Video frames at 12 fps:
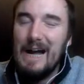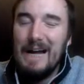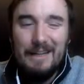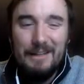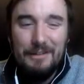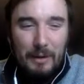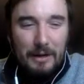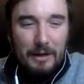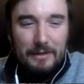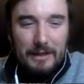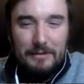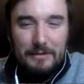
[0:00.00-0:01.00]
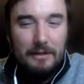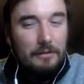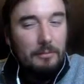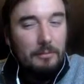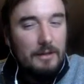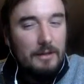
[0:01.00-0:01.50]
I guess whale
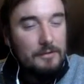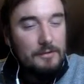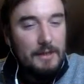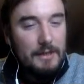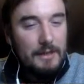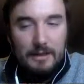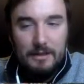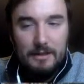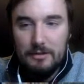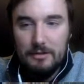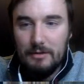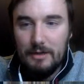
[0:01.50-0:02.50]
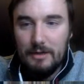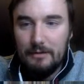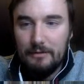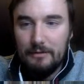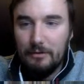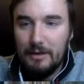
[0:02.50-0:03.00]
skeletons would be interesting to kind
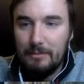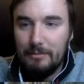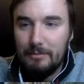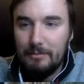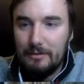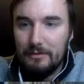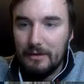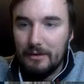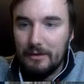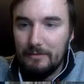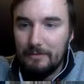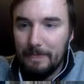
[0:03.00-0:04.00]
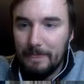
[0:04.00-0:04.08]
of screw up. So,